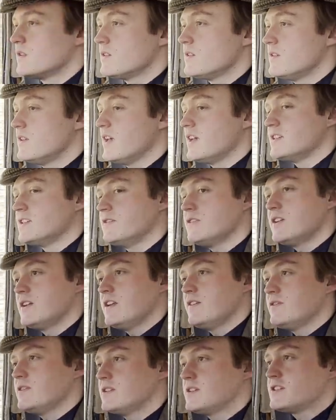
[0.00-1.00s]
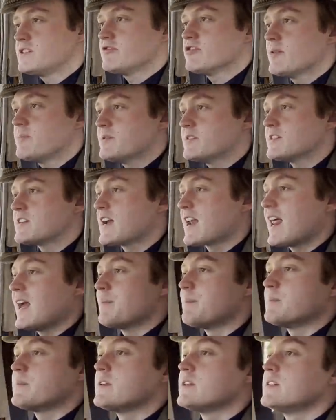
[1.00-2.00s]
yes, if you leave your distributor
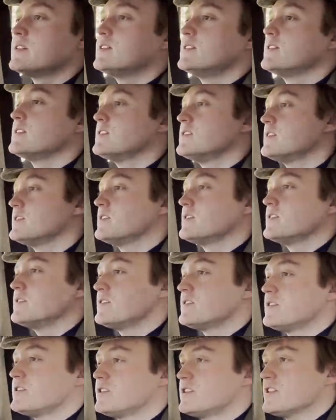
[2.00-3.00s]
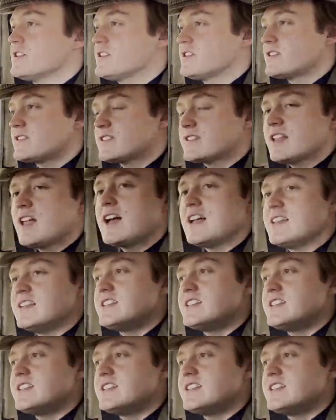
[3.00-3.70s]
clamp just slightly